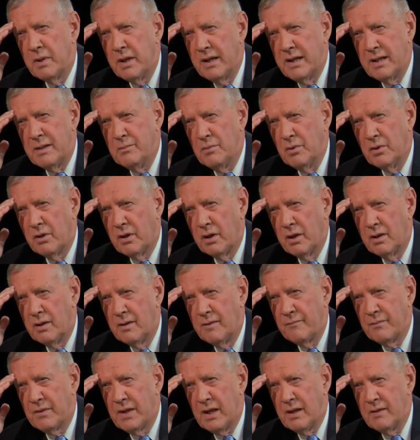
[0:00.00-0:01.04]
anymore. Yeah, yeah,
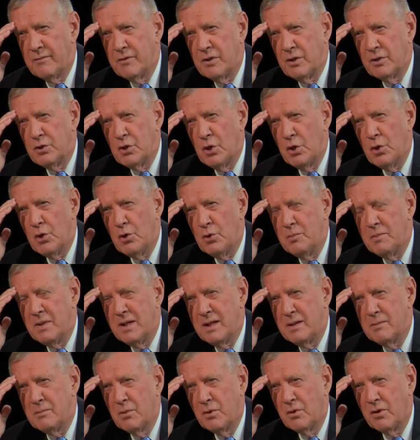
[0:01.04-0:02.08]
yeah but they have can, no home
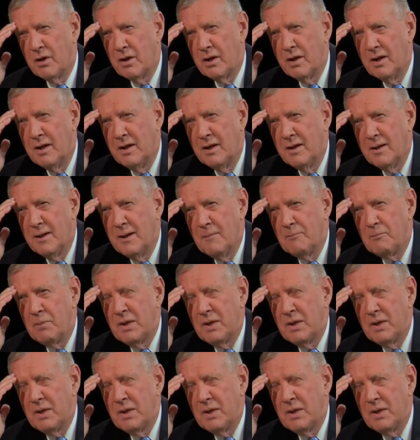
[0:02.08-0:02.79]
anymore. You cannot compare.